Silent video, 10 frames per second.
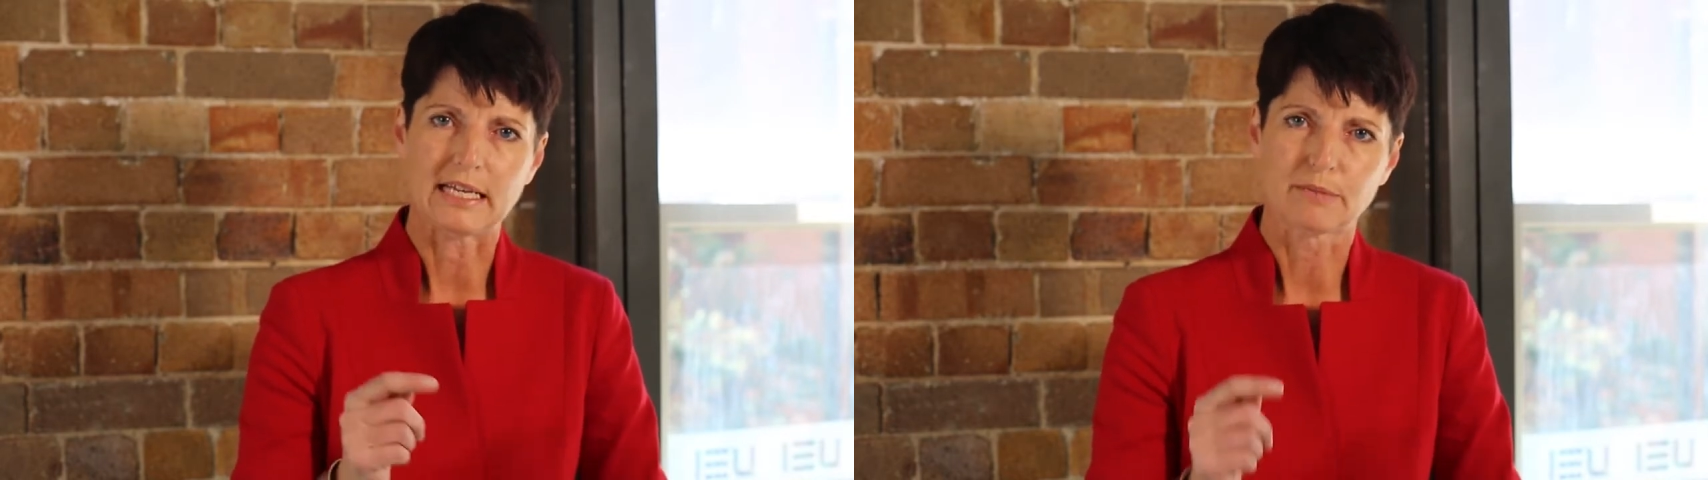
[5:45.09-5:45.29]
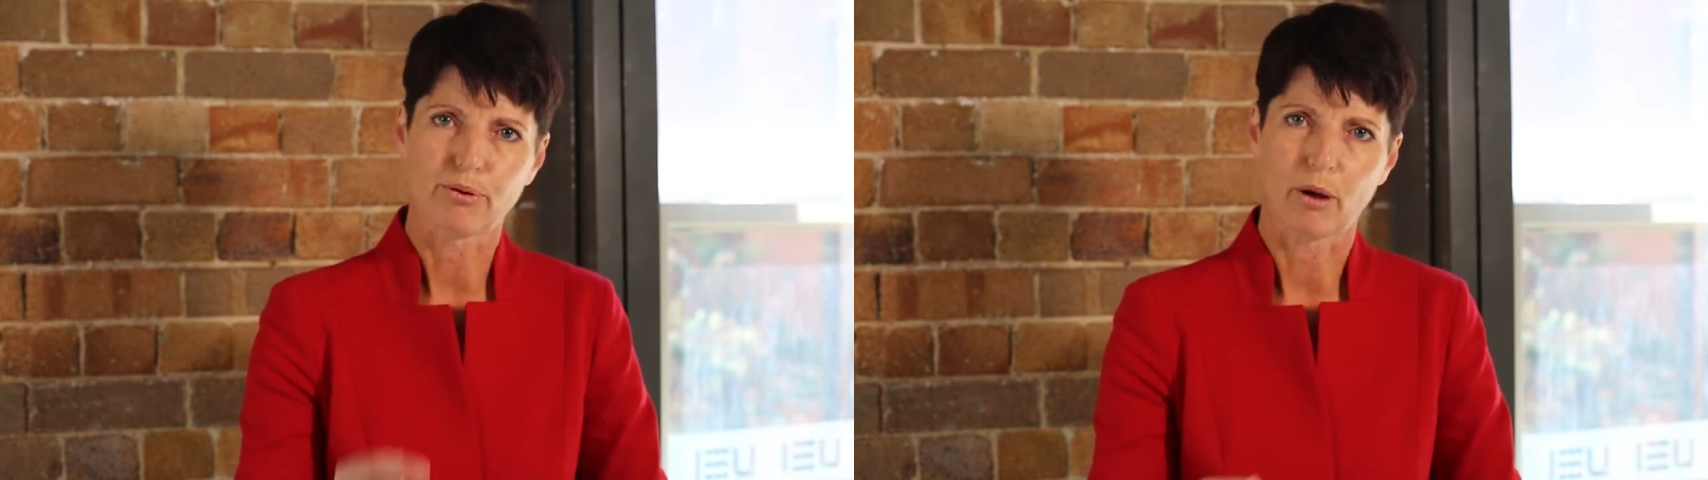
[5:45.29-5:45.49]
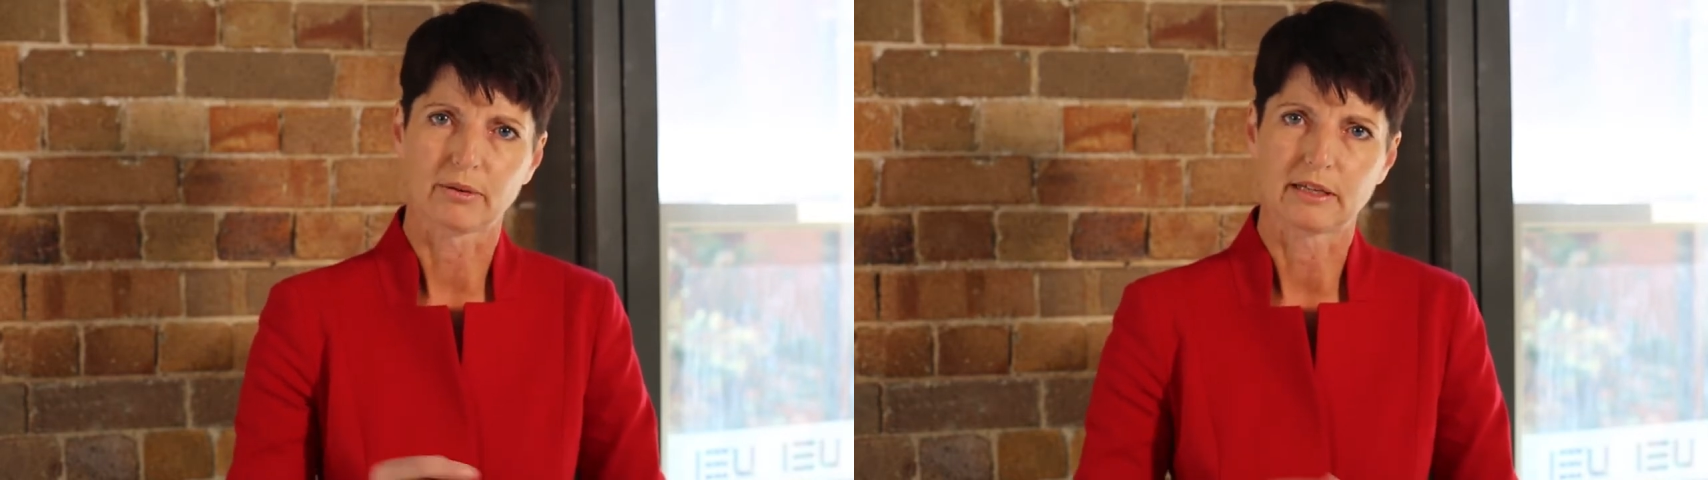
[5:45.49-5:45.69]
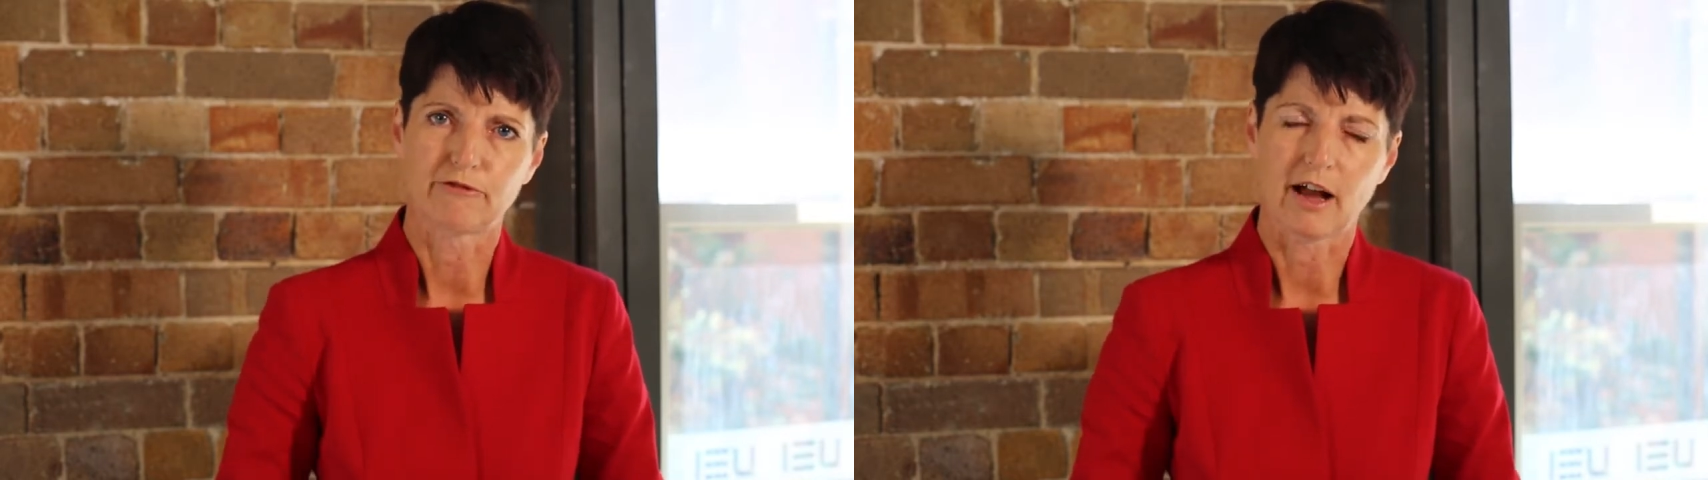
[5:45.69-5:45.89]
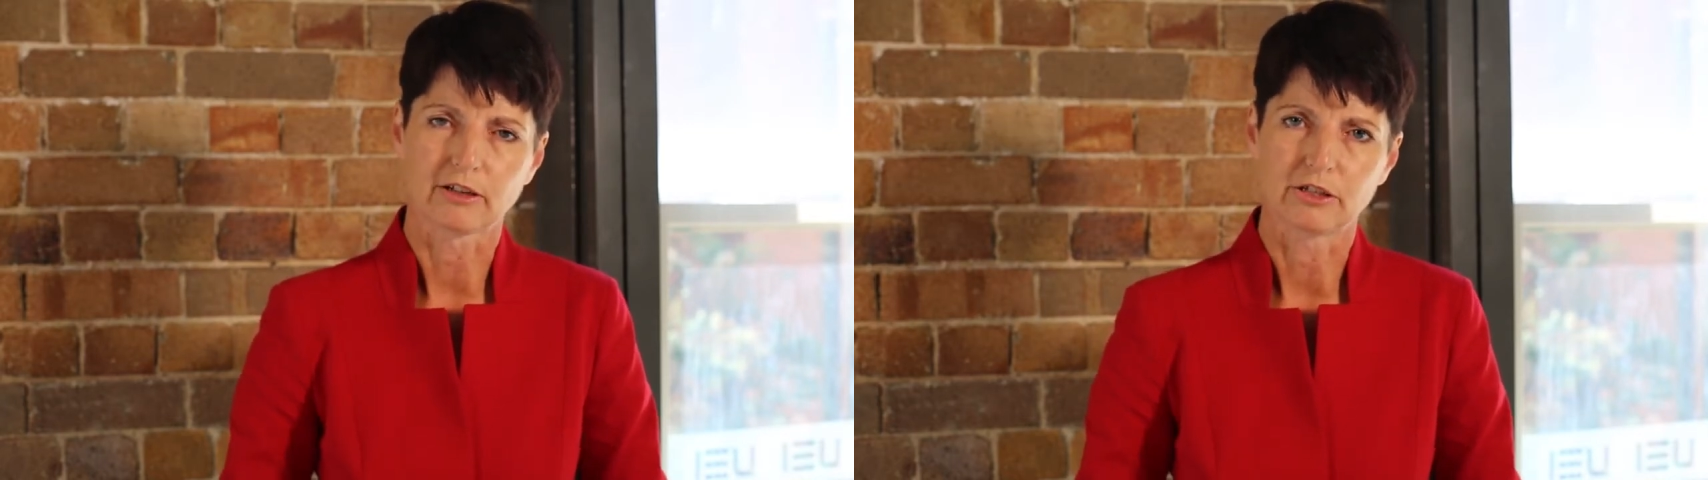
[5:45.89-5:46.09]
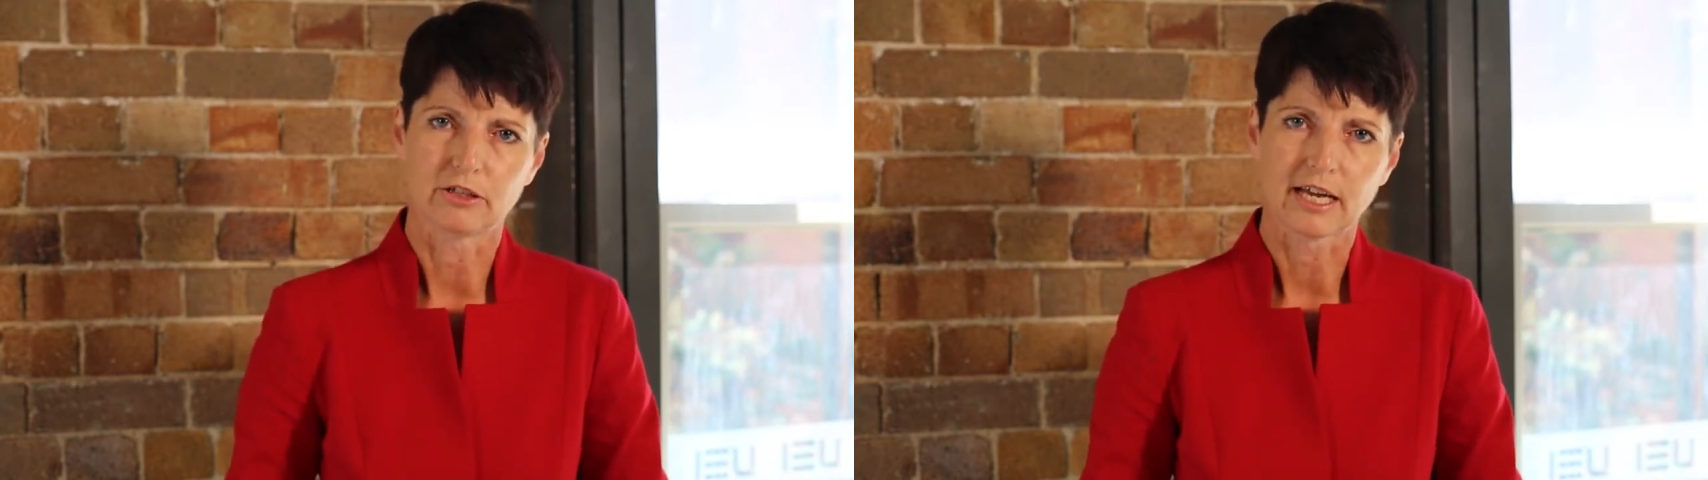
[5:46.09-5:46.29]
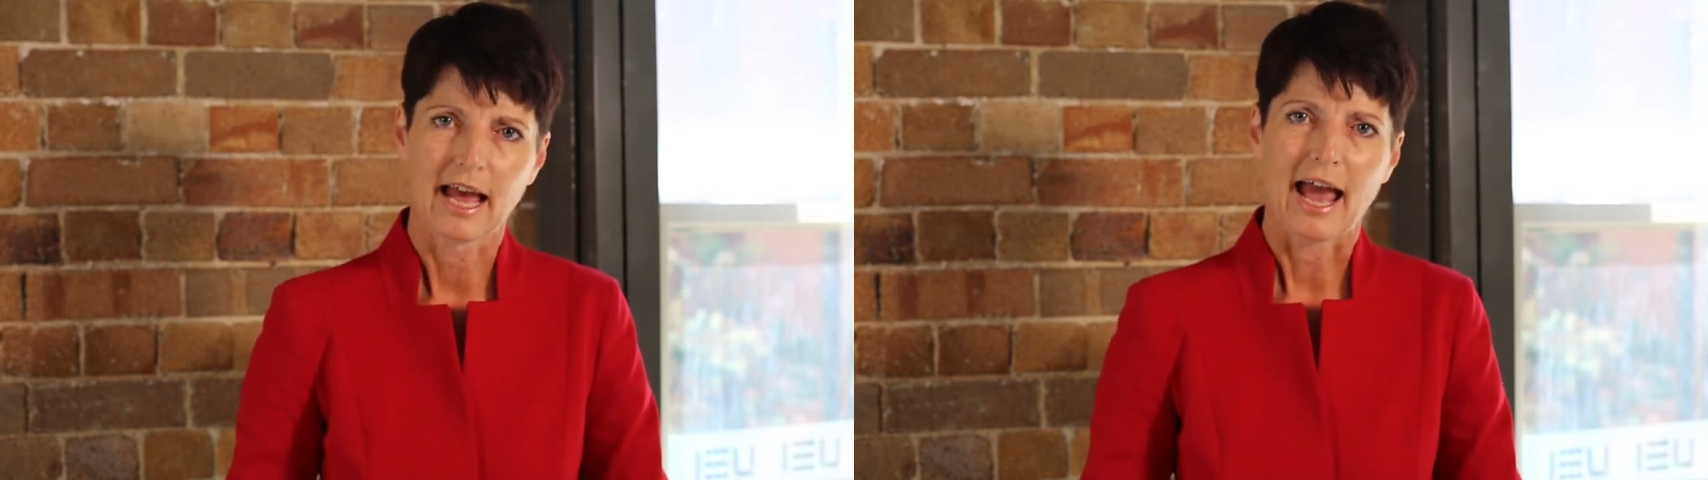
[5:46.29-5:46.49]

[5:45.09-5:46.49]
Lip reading: is properly valued,